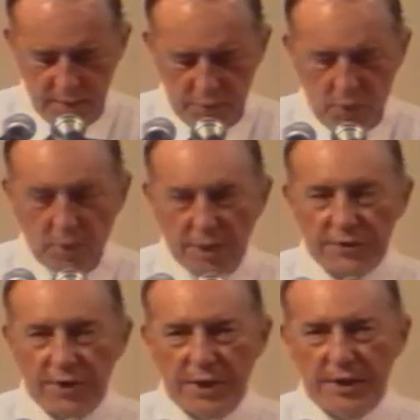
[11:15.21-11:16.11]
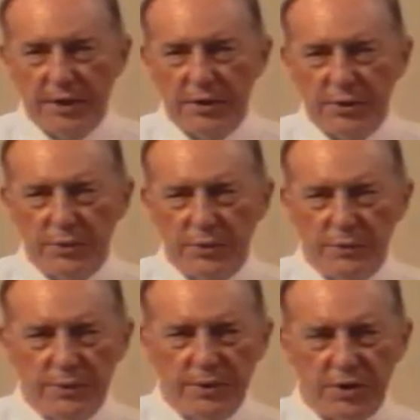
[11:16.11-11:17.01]
Paul is writing
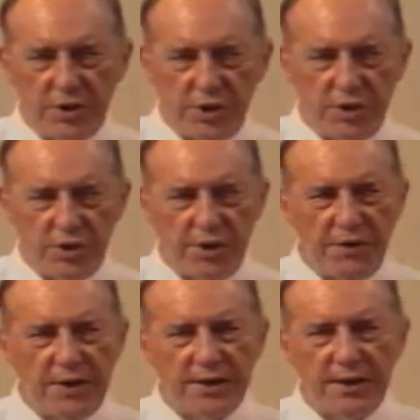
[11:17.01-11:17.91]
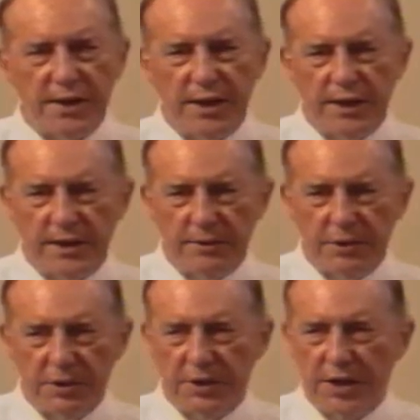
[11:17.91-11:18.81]
to the church in Thessalonica,
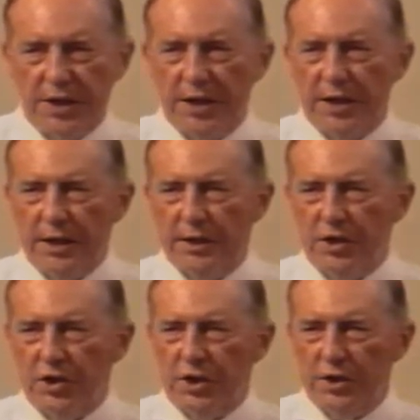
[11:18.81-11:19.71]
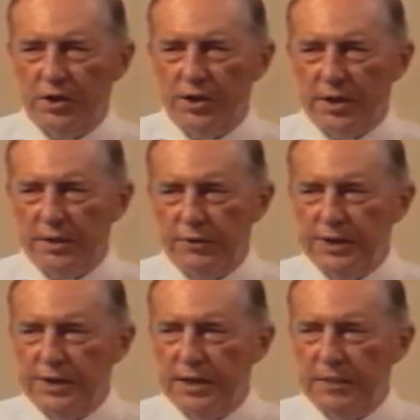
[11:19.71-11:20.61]
which was a young church that had
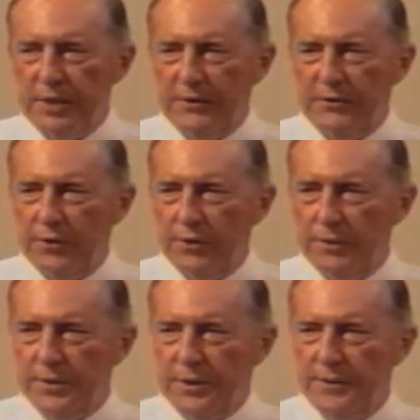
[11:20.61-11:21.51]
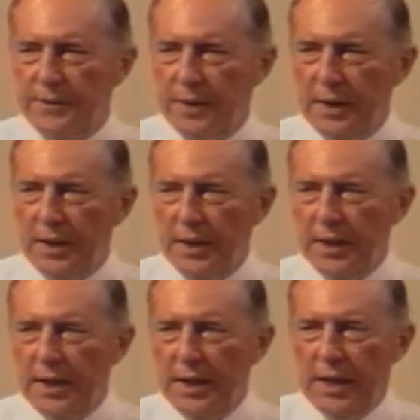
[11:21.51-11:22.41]
recently been formed.
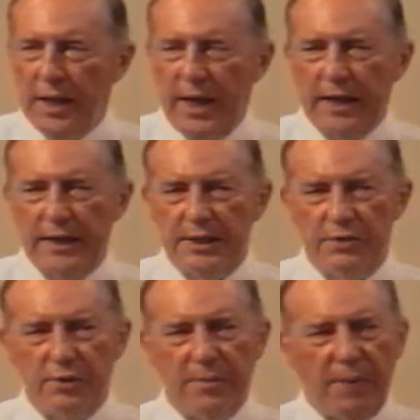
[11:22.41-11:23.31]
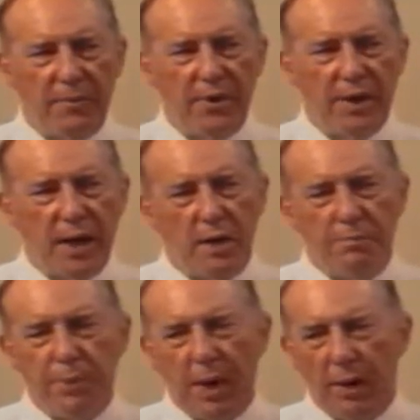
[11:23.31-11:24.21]
And he's remembering how
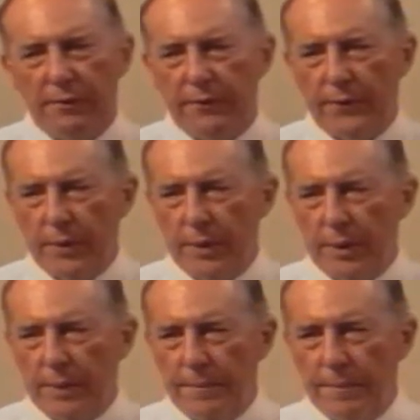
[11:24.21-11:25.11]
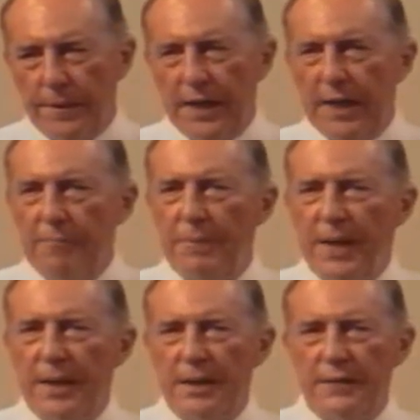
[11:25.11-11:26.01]
powerful the
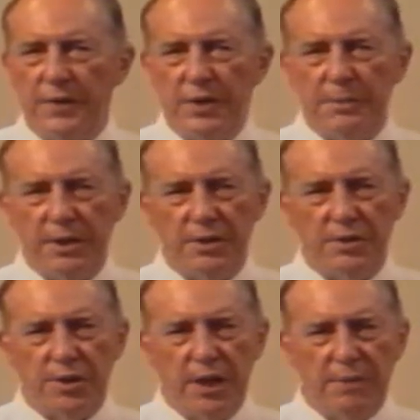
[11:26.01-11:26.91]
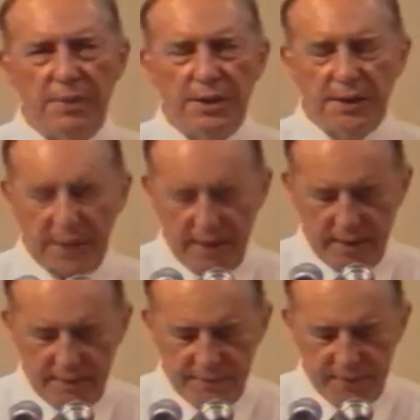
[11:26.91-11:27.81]
impact of his ministry had been
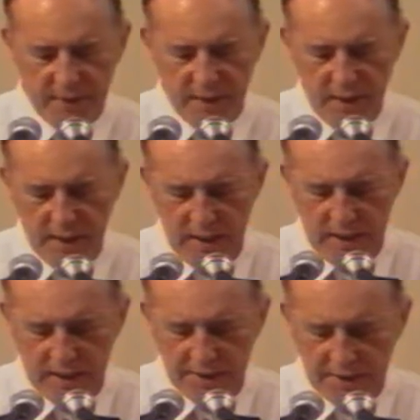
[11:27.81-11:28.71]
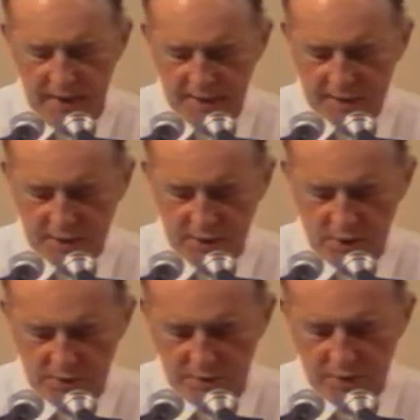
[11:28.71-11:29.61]
there. And he thanks
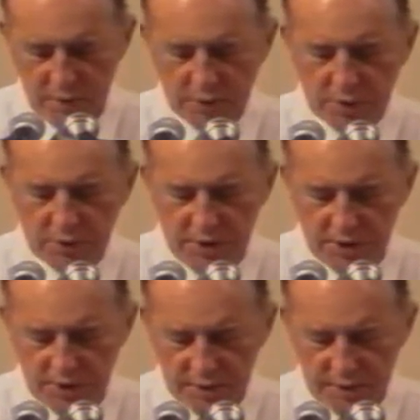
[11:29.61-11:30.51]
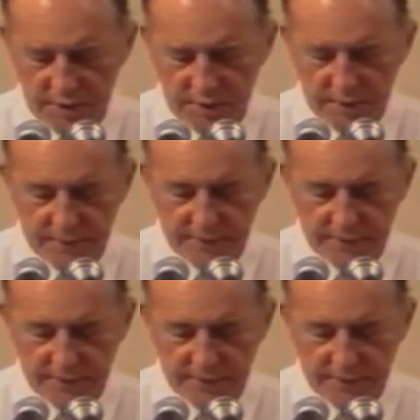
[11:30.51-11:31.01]
God for those Christians.